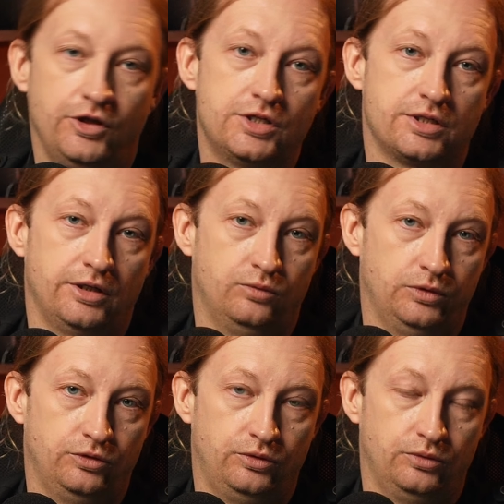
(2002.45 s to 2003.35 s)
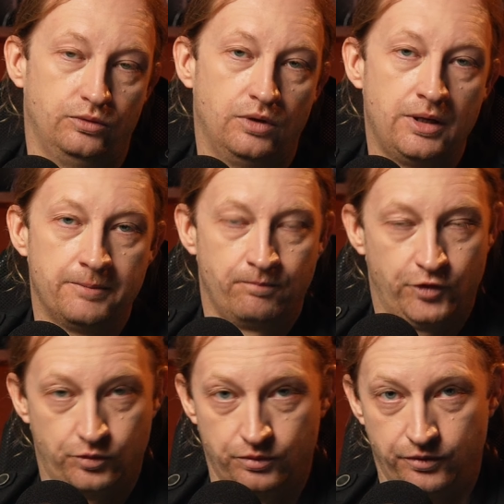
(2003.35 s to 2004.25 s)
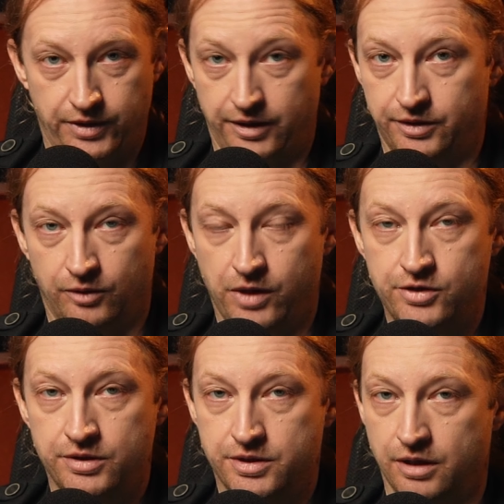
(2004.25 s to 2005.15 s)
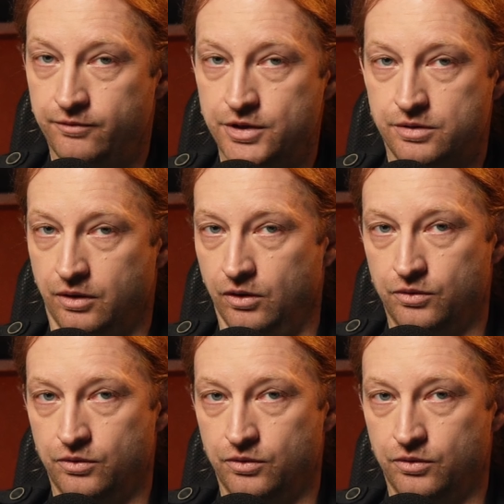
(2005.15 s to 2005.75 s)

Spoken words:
This it would do through the integration service